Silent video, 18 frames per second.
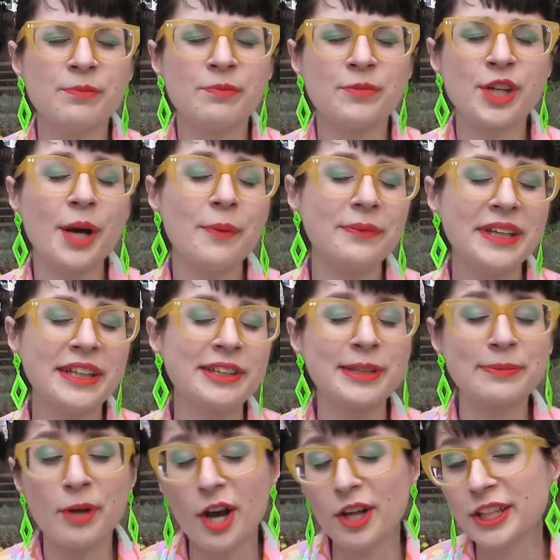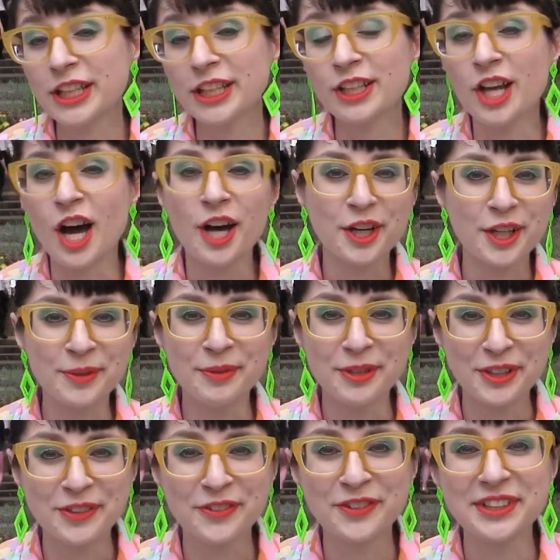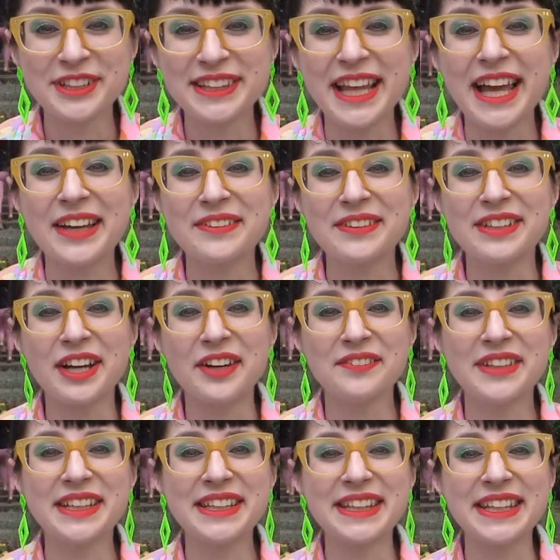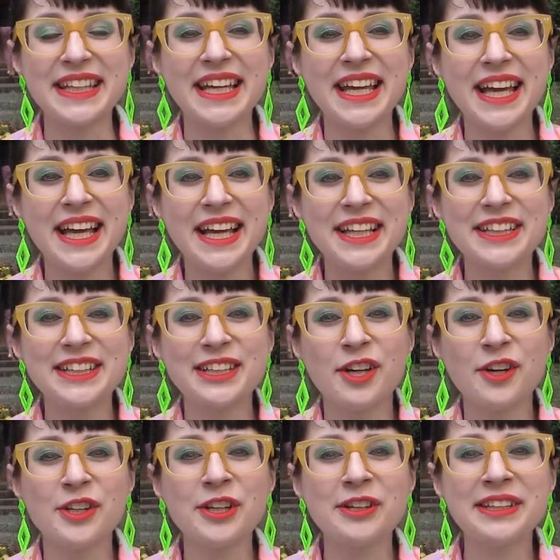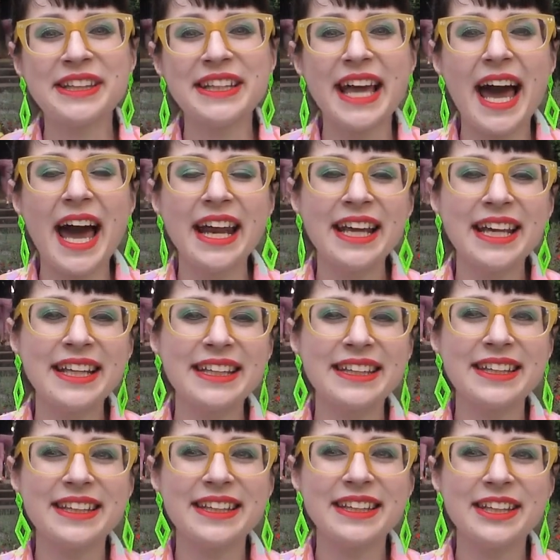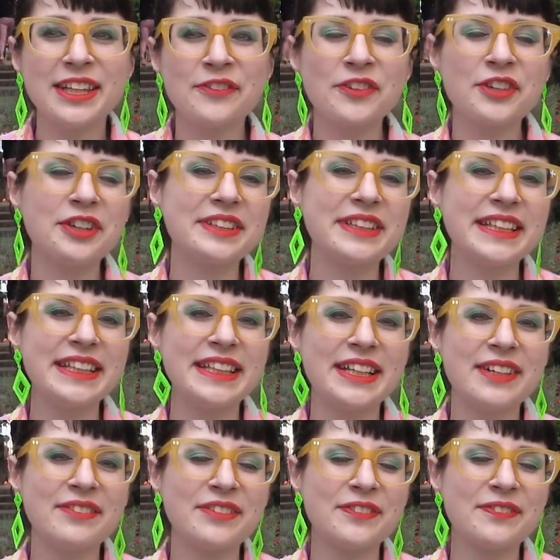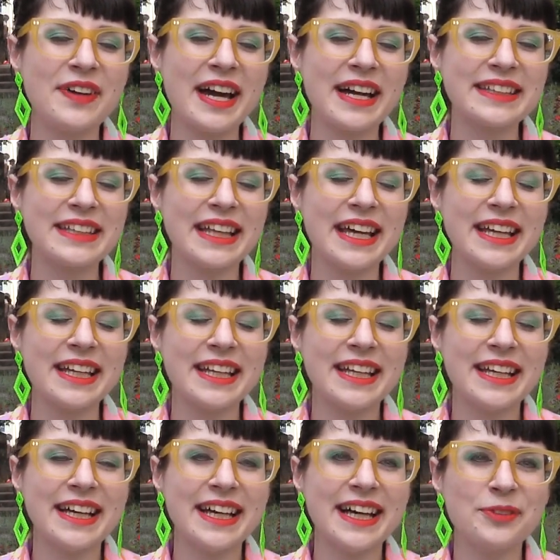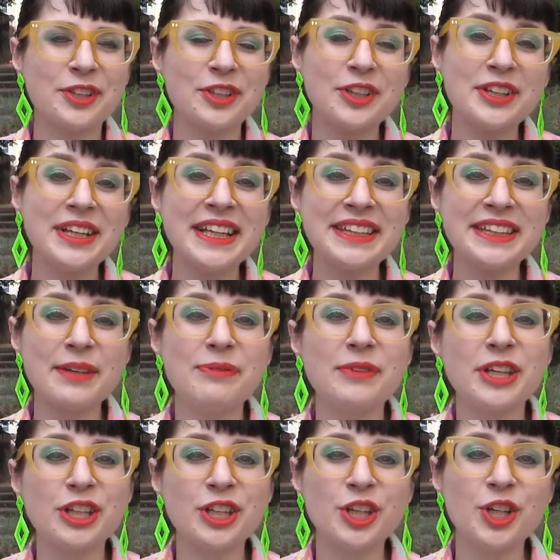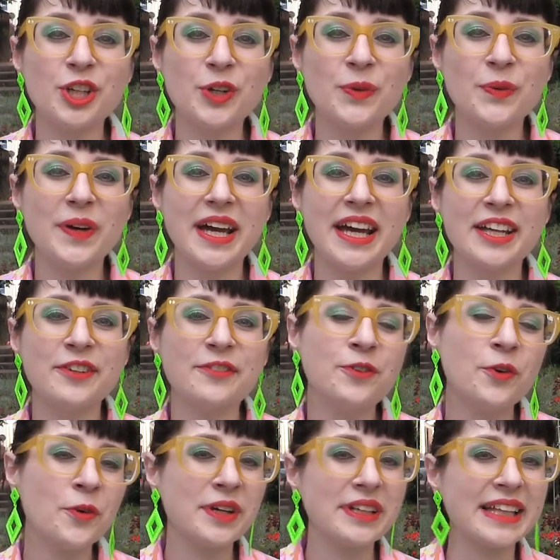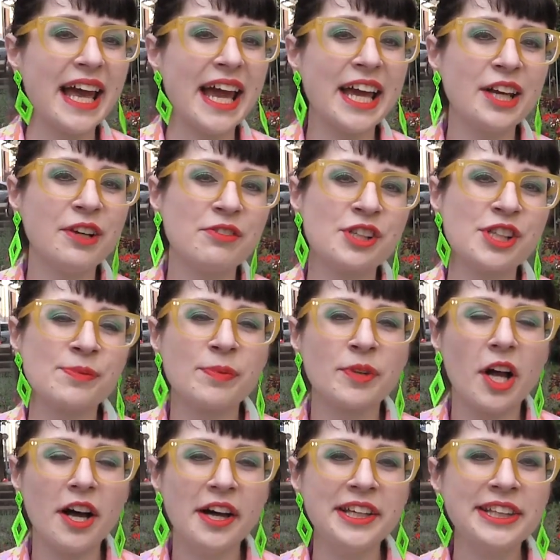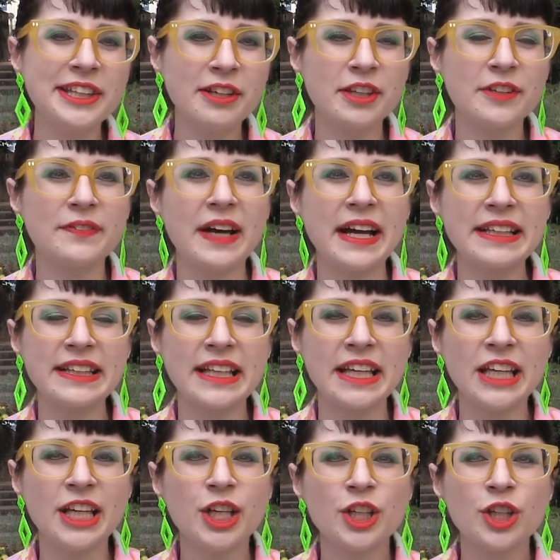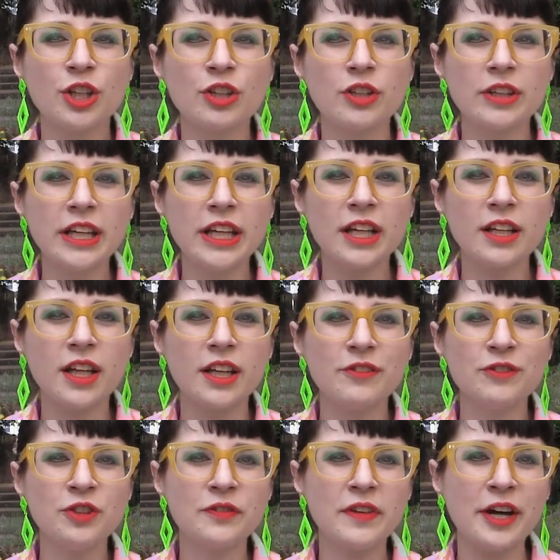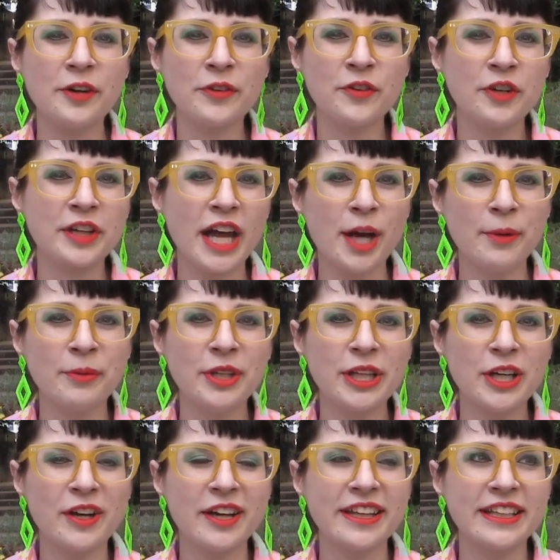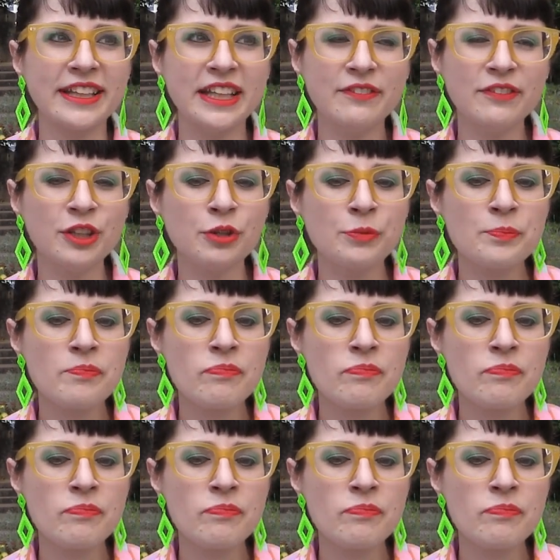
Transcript: Japanese is probably not going to be your first language, obviously. So there's the added difficulty of the fact that you're learning something new in a foreign language, but also the fact that you're learning a lot of new vocabulary that even